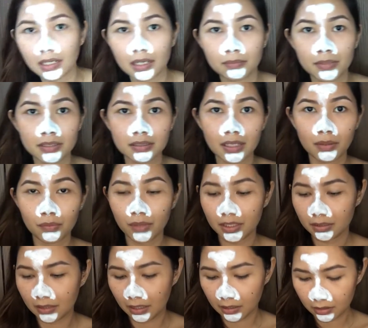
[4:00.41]
Salamat,
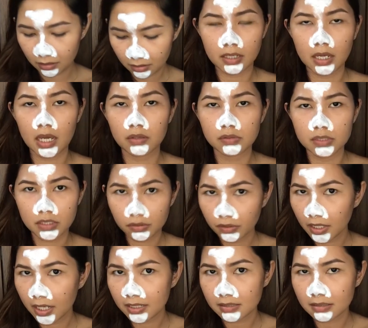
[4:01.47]
iWhite, ha? I'll see
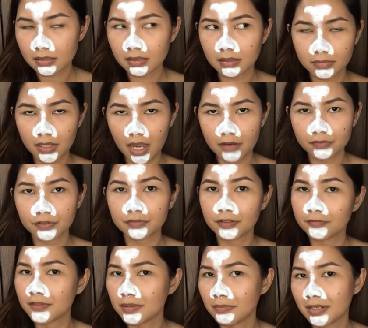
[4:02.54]
you guys after
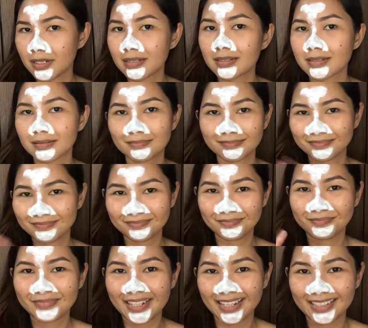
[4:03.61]
15 minutes.
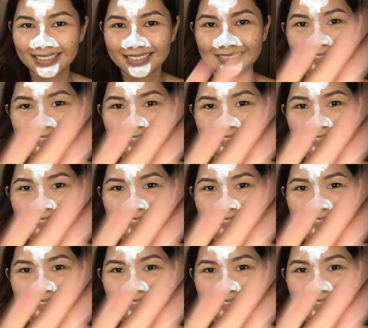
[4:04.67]
Bye.